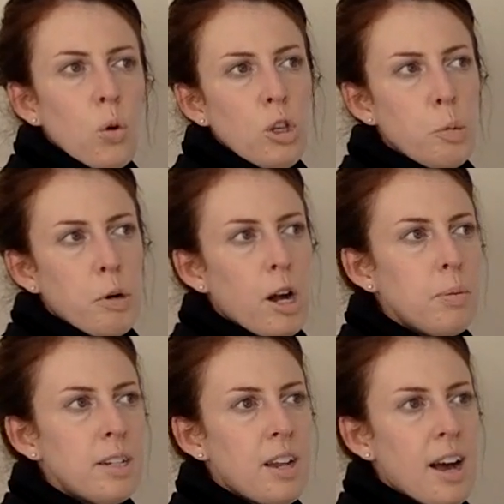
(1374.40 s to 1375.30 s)
you'd
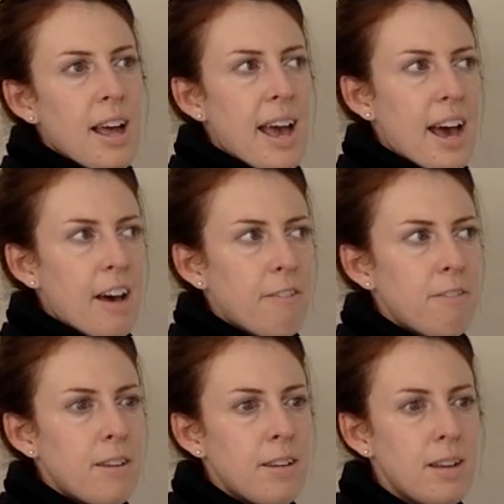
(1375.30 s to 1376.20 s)
probably not have
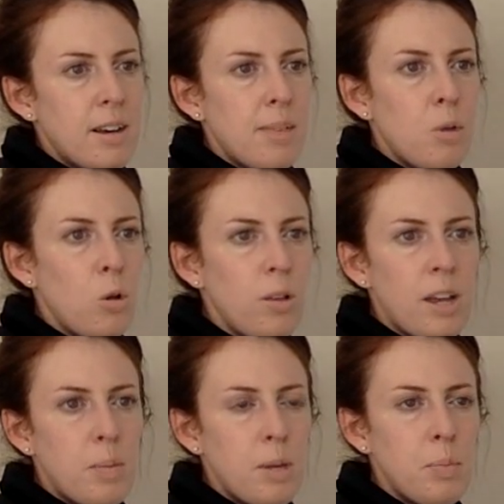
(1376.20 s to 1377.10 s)
a whole
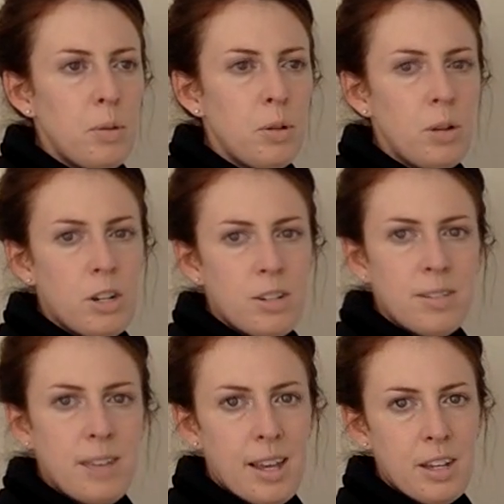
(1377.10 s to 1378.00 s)
lot of people who are
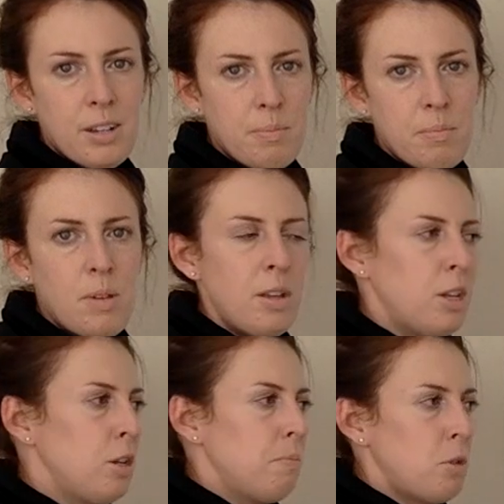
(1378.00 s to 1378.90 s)
just like
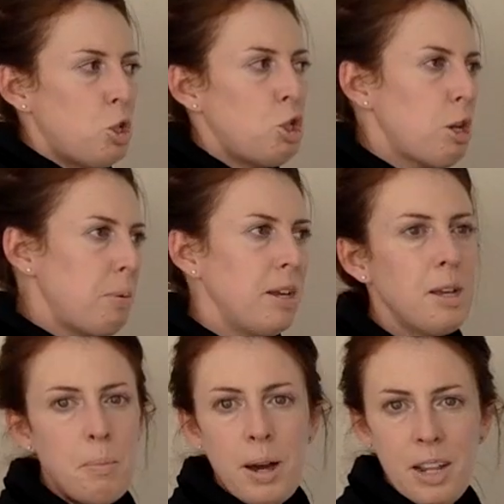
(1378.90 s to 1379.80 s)
chipping
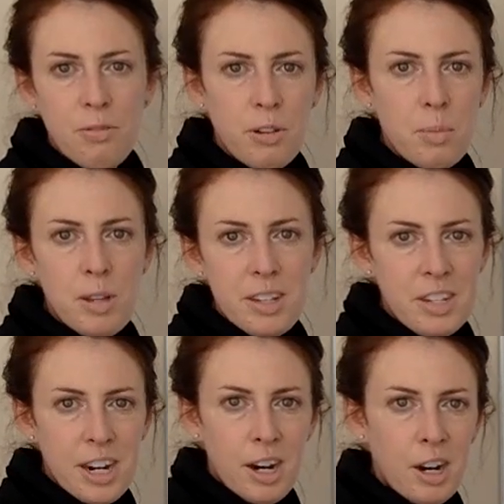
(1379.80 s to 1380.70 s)
in money for the
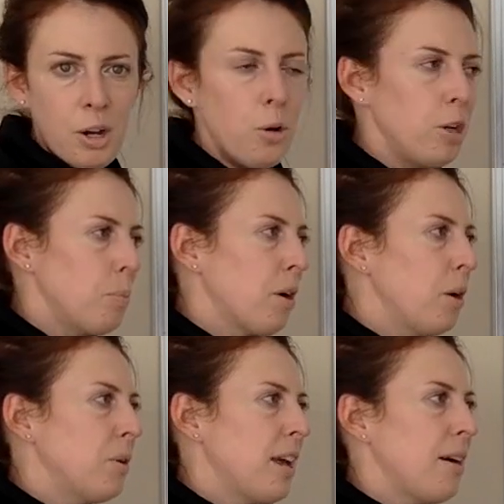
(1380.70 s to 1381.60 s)
military, or you
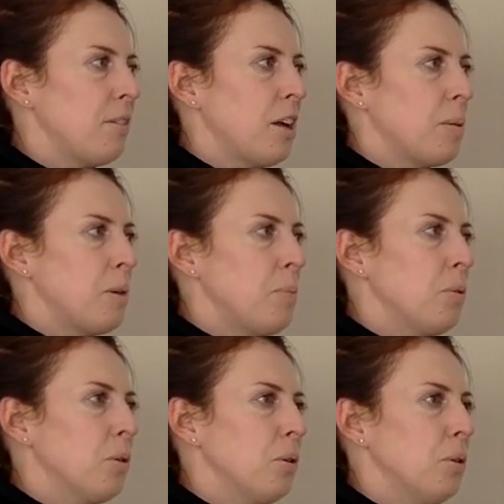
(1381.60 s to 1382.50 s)
probably wouldn't have a lot of
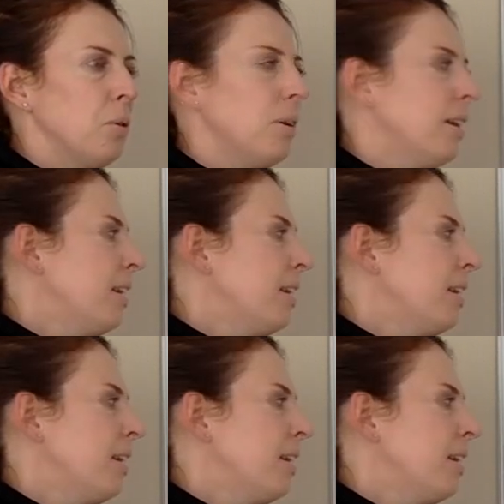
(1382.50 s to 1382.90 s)
people who